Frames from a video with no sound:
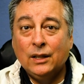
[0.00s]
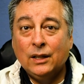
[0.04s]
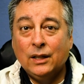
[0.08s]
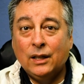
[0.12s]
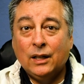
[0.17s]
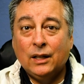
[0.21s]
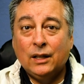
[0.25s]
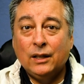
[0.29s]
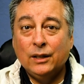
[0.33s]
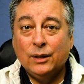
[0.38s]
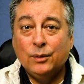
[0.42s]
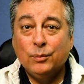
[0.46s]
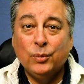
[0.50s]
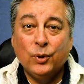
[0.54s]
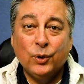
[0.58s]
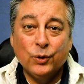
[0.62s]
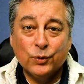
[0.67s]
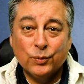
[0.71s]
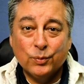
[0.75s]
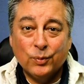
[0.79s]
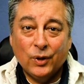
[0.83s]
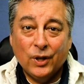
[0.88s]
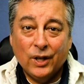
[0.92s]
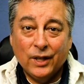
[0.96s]
uh, in
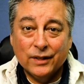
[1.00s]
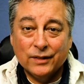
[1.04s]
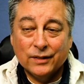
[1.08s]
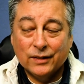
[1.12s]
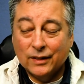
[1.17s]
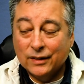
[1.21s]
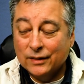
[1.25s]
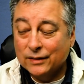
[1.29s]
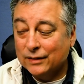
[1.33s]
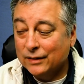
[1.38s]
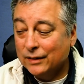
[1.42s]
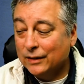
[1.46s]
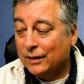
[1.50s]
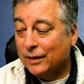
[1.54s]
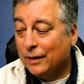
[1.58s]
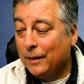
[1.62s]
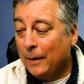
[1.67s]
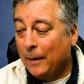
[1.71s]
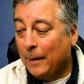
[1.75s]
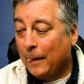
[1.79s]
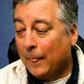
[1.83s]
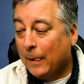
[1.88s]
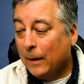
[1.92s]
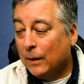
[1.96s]
post-processing,
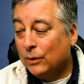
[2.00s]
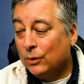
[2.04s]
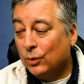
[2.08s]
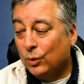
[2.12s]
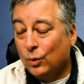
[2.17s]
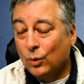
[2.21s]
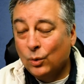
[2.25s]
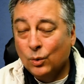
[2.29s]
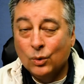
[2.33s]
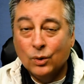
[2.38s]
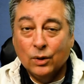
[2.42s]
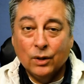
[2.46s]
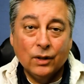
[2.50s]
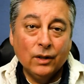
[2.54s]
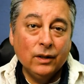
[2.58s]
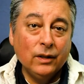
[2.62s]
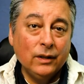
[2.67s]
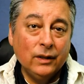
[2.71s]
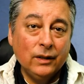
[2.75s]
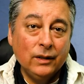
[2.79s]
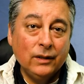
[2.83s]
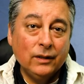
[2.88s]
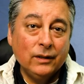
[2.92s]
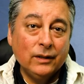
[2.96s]
or
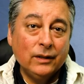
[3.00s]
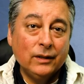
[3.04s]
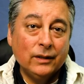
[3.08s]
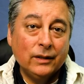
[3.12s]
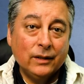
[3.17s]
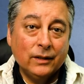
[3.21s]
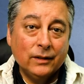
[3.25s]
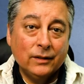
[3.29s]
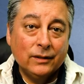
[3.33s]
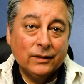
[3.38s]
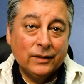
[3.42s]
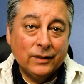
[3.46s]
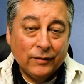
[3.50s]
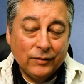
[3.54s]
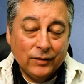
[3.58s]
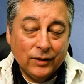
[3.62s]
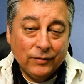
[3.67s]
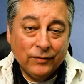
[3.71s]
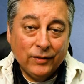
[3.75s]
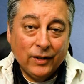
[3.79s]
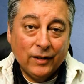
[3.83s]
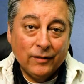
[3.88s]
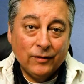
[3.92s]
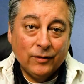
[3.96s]

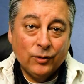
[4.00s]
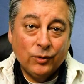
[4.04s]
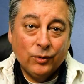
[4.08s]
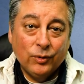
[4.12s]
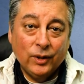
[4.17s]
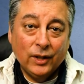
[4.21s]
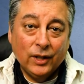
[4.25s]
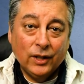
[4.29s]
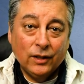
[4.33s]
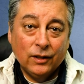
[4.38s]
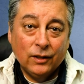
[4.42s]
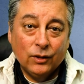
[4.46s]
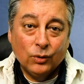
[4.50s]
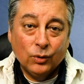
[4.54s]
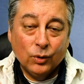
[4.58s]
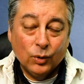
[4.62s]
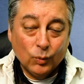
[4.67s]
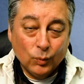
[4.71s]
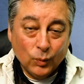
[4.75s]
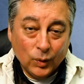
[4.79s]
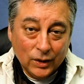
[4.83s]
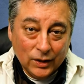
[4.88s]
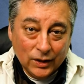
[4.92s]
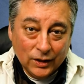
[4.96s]
seventy-five to three hundred, or
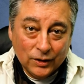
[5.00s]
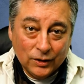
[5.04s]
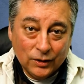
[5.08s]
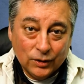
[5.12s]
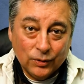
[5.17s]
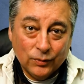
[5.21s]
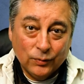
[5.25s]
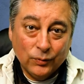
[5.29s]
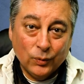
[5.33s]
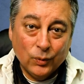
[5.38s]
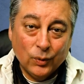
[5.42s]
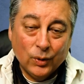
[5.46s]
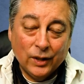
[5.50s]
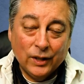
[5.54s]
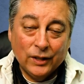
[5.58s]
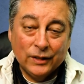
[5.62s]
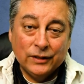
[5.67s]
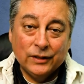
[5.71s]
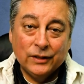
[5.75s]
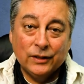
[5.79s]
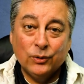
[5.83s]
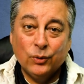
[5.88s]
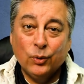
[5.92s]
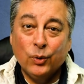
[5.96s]
the one hundred to four
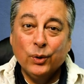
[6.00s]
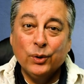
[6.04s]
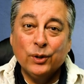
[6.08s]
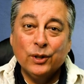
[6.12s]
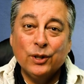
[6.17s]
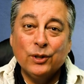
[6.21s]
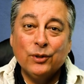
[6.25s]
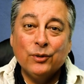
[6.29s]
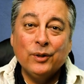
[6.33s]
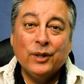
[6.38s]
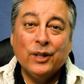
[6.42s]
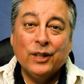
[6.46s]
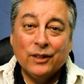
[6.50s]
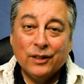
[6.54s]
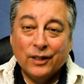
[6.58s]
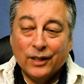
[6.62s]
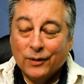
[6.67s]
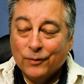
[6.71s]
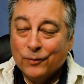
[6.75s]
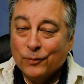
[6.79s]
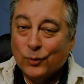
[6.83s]
hundred, or the three hundred f